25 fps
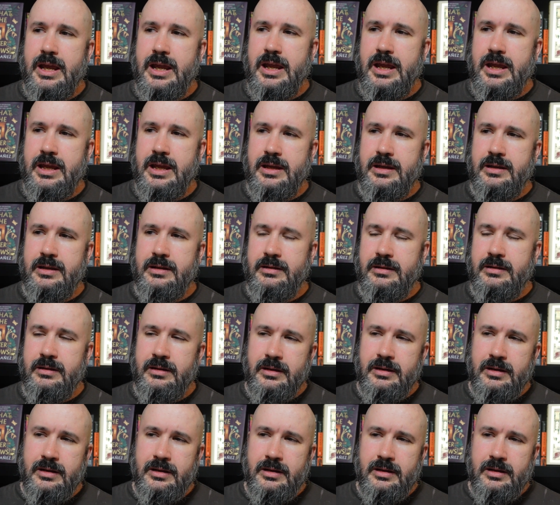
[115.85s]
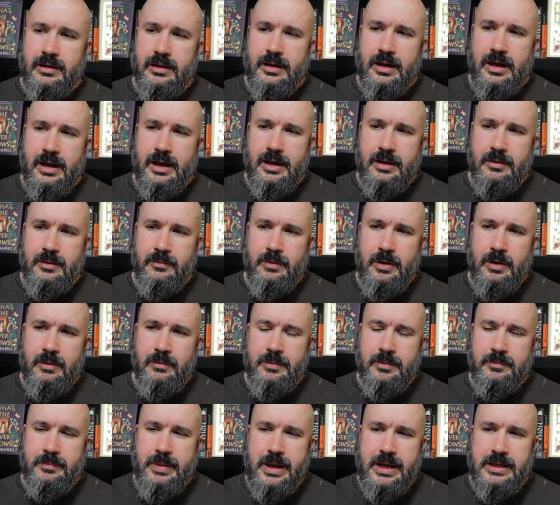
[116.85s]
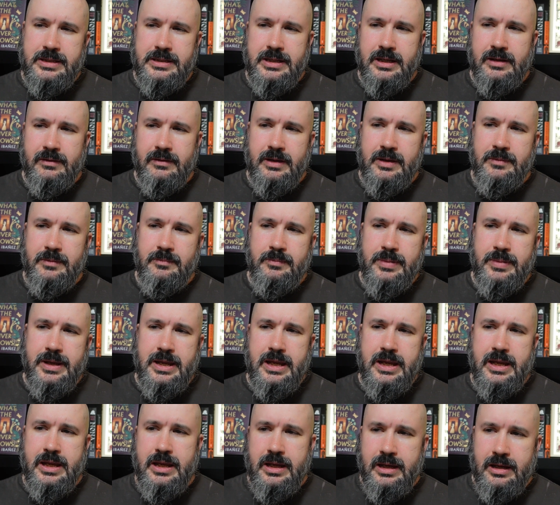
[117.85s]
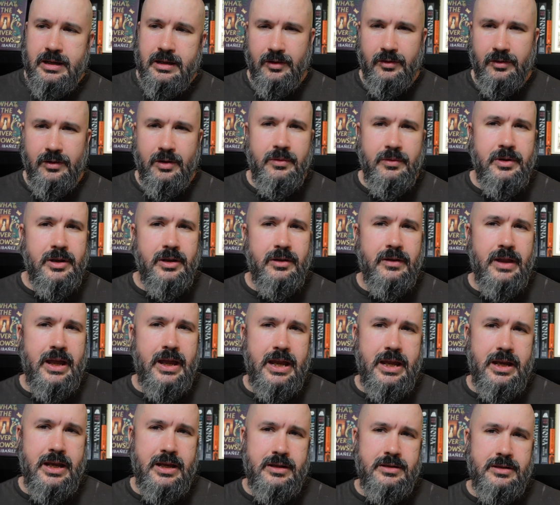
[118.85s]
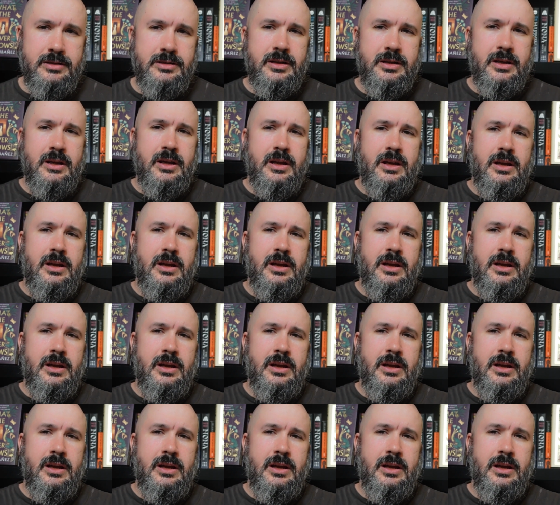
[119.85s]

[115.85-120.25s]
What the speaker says: in what would basically be colonial age,